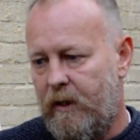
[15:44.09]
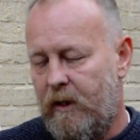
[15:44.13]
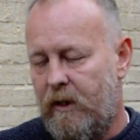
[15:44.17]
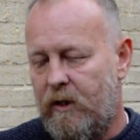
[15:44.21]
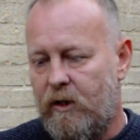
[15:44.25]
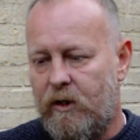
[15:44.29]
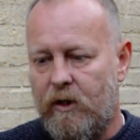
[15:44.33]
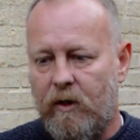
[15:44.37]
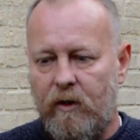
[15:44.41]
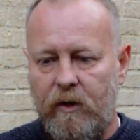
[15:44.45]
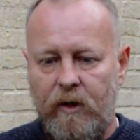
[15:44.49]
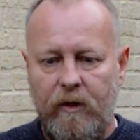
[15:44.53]

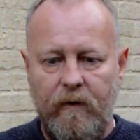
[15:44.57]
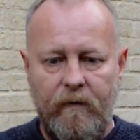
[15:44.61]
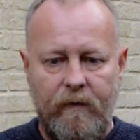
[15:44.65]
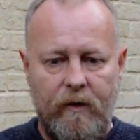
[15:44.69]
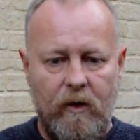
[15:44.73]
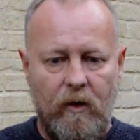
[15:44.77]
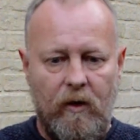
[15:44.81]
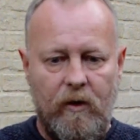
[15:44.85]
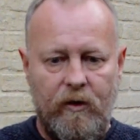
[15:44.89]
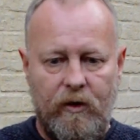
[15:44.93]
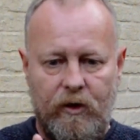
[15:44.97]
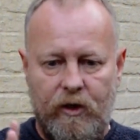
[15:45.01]
So you've
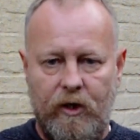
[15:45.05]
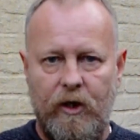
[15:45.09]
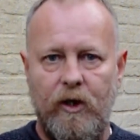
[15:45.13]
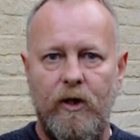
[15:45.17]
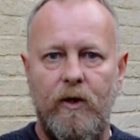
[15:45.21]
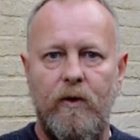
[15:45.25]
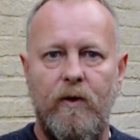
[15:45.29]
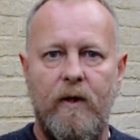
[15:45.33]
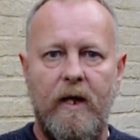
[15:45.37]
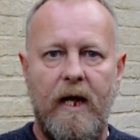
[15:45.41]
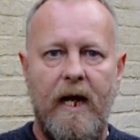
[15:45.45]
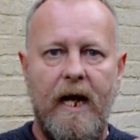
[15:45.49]
got
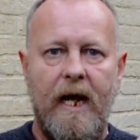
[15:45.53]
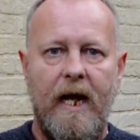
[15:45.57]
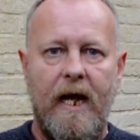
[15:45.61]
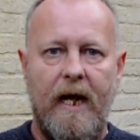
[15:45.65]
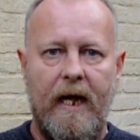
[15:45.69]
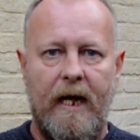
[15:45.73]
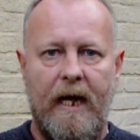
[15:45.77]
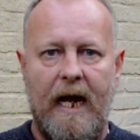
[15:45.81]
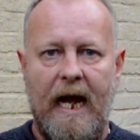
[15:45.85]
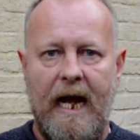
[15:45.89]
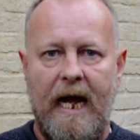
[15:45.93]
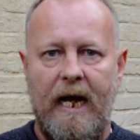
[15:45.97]
two
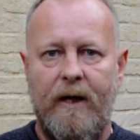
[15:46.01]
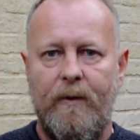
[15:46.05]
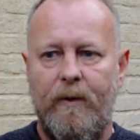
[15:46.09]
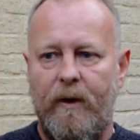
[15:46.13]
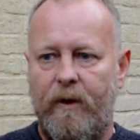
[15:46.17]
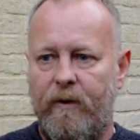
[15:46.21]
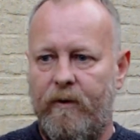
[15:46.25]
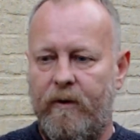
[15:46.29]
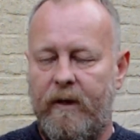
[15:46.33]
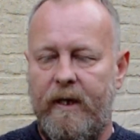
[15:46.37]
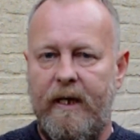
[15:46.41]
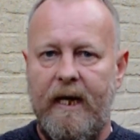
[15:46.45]
there,
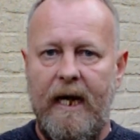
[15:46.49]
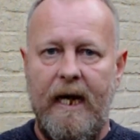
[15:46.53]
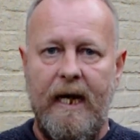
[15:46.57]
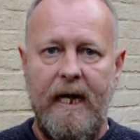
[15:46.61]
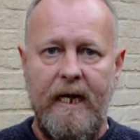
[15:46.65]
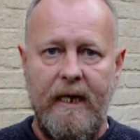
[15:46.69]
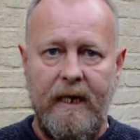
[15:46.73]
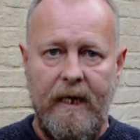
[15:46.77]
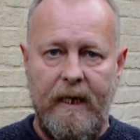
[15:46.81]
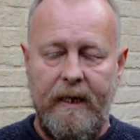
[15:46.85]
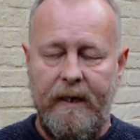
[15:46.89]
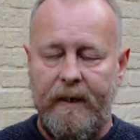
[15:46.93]
outer and
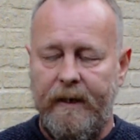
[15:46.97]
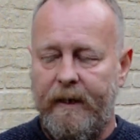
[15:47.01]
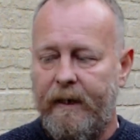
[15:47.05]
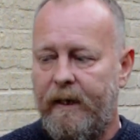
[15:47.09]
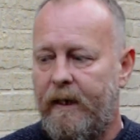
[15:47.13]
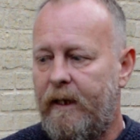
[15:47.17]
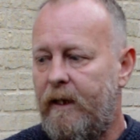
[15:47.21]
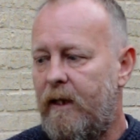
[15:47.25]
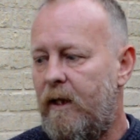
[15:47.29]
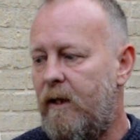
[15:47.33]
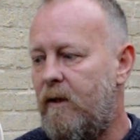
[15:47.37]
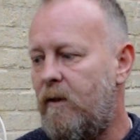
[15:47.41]
inner,
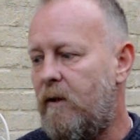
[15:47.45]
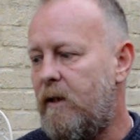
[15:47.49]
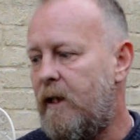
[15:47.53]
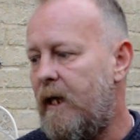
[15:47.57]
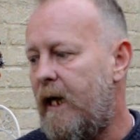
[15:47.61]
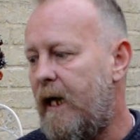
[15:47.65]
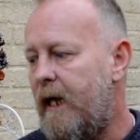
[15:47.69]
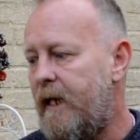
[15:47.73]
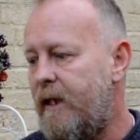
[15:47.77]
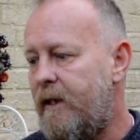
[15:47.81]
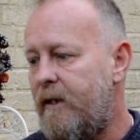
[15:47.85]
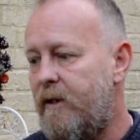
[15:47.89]

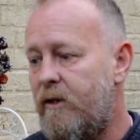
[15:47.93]
okay?